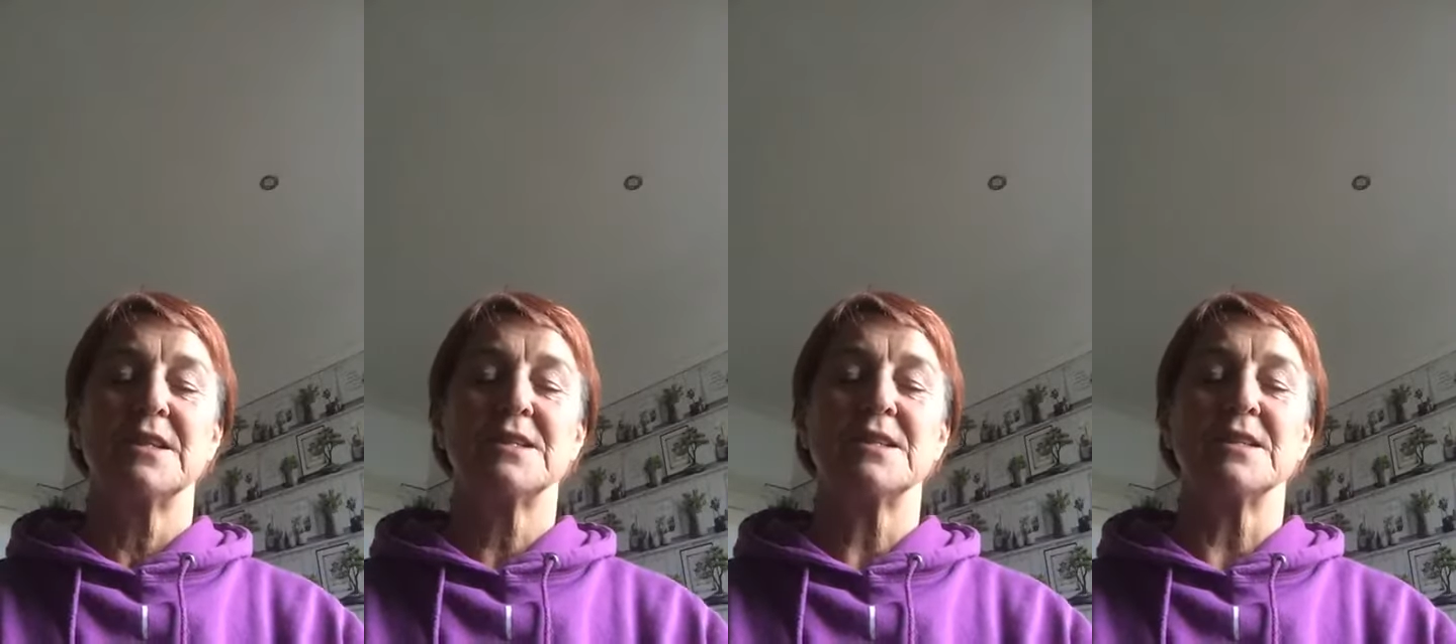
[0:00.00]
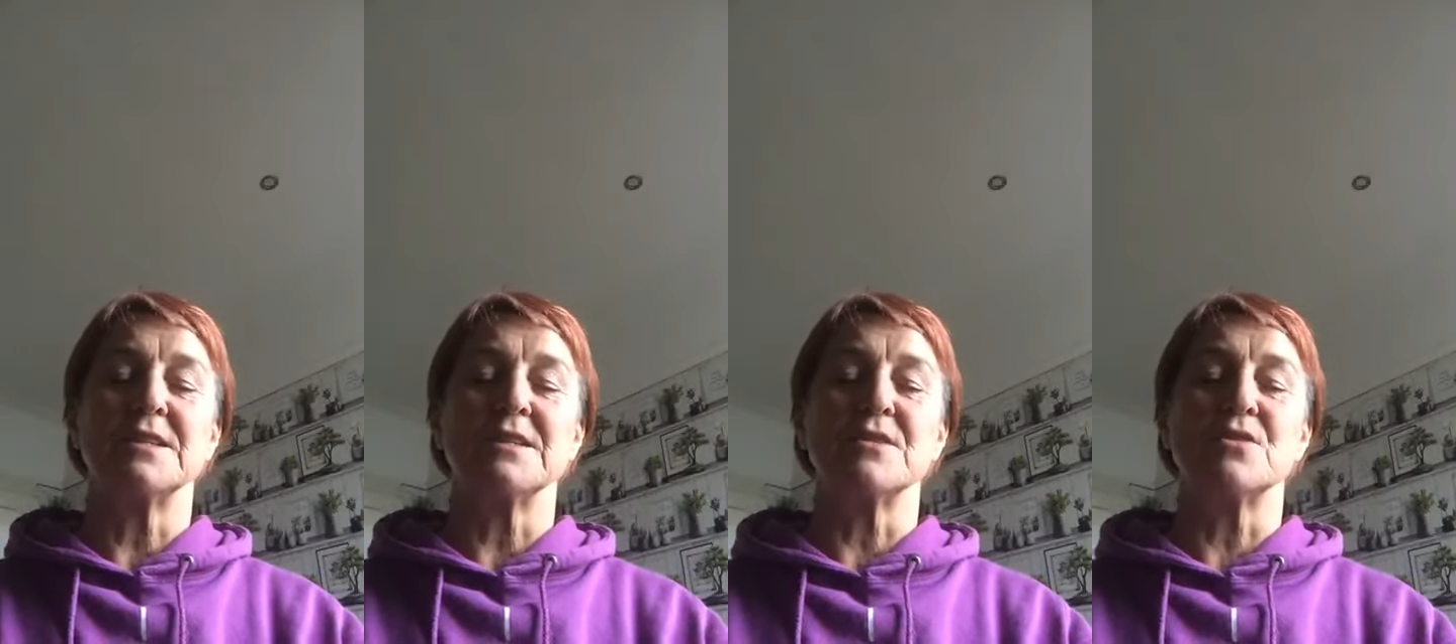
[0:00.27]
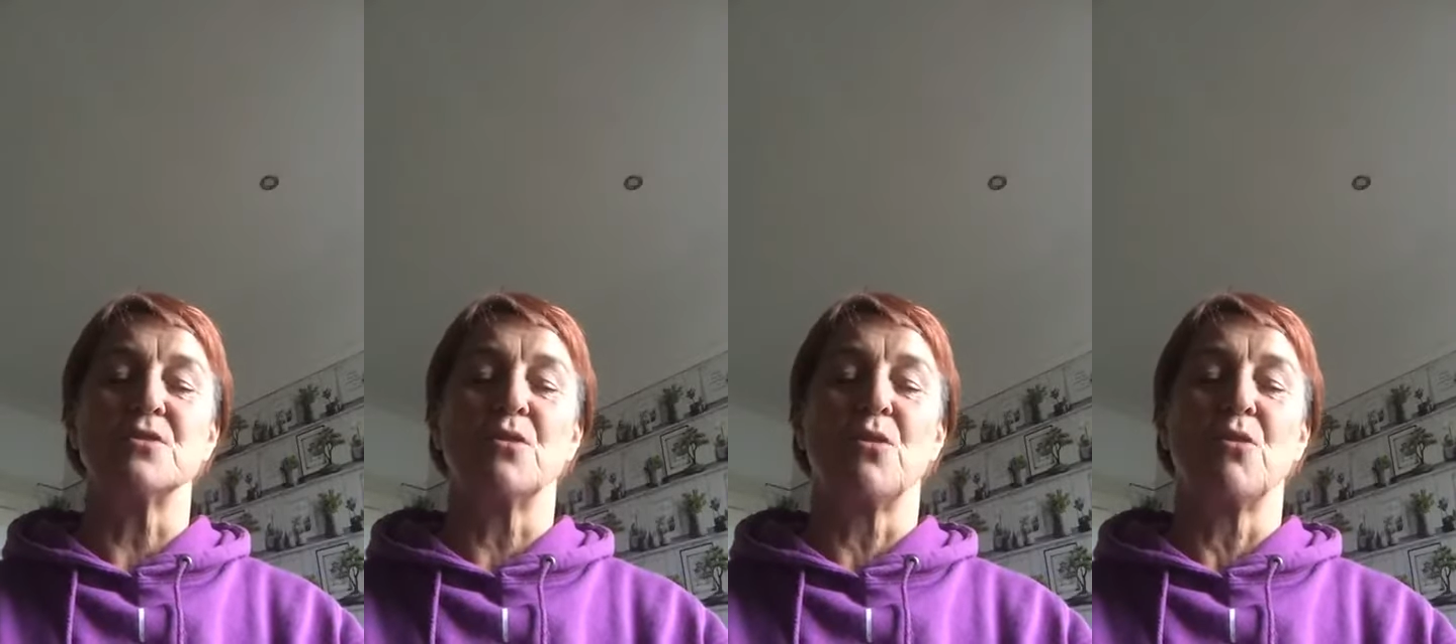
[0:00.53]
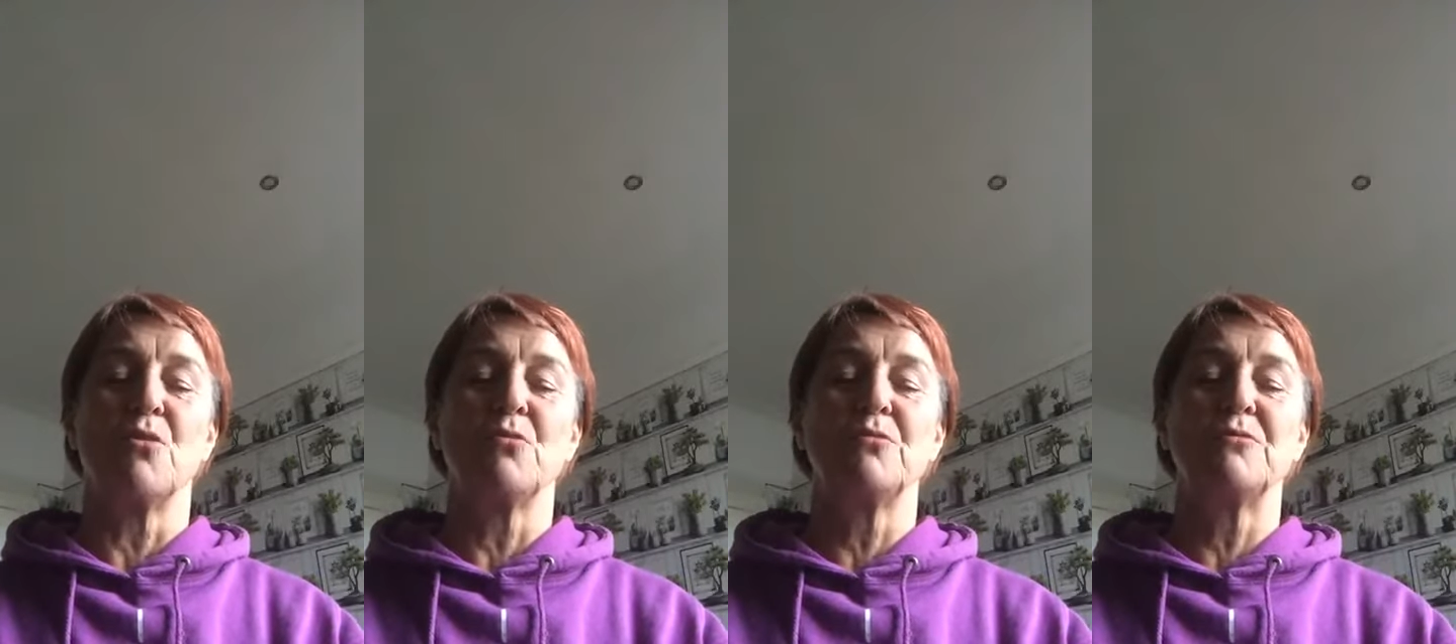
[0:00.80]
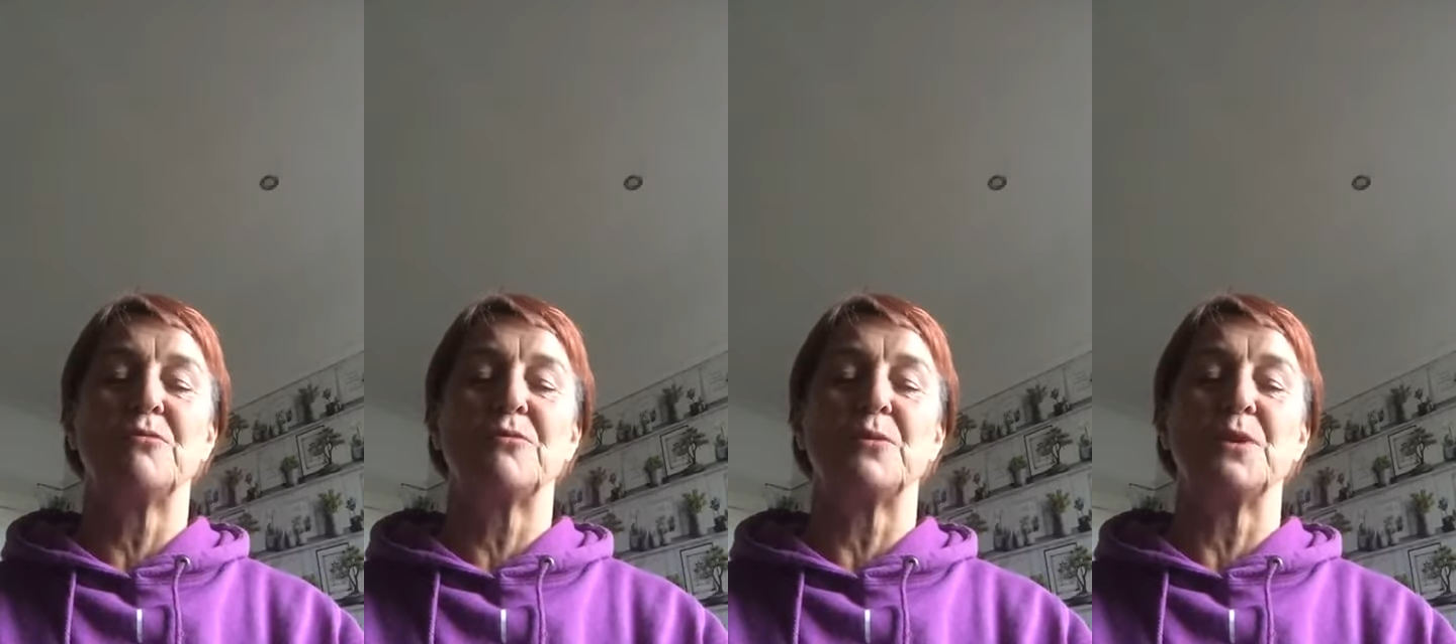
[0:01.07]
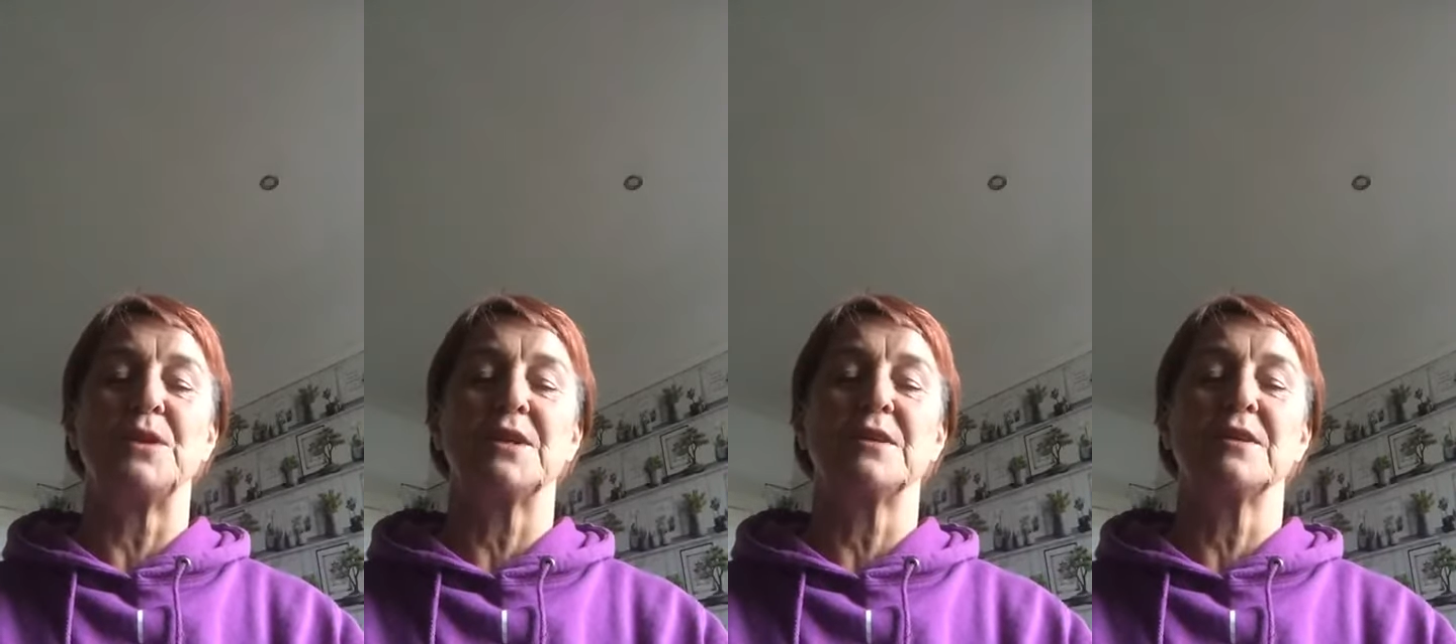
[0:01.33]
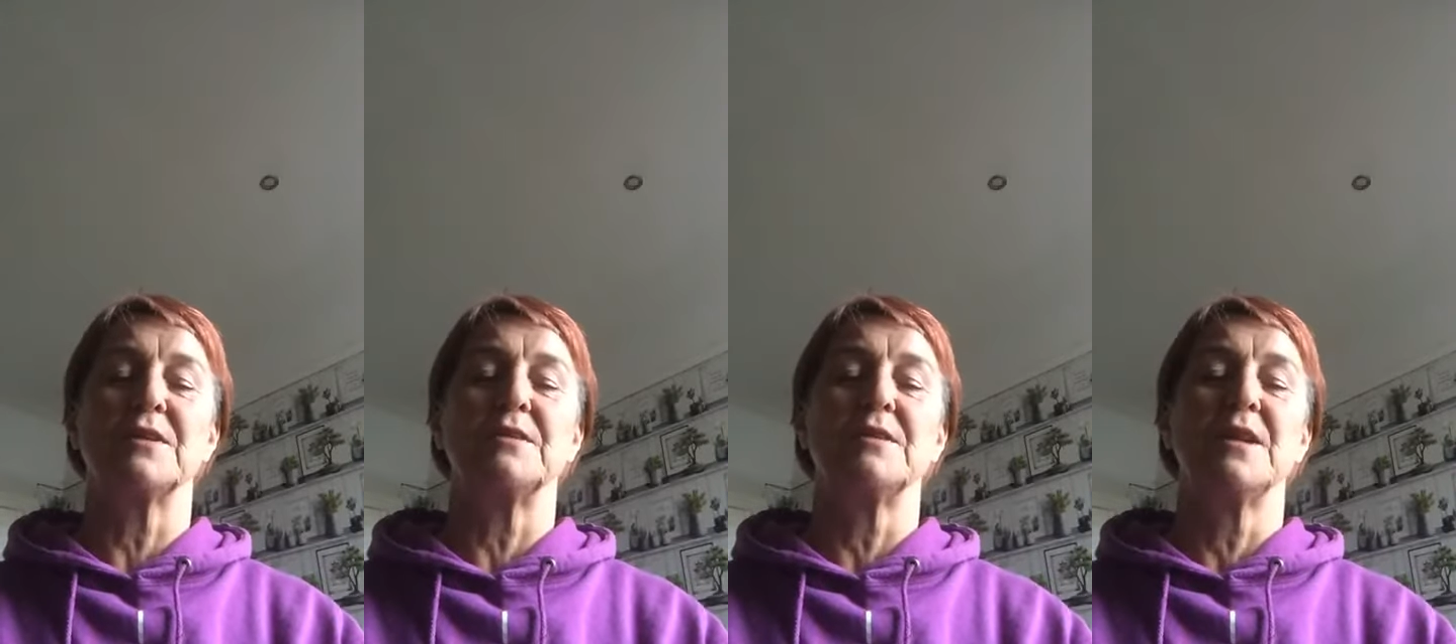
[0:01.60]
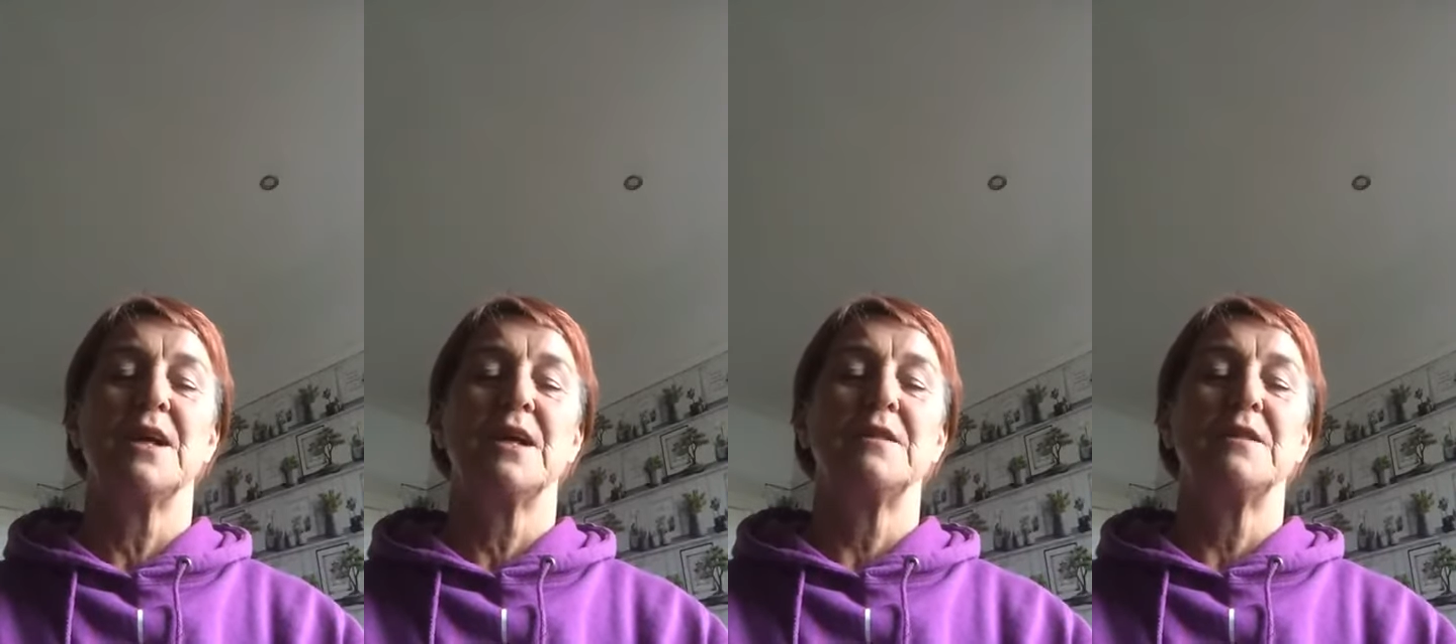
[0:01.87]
to dissolve where you can.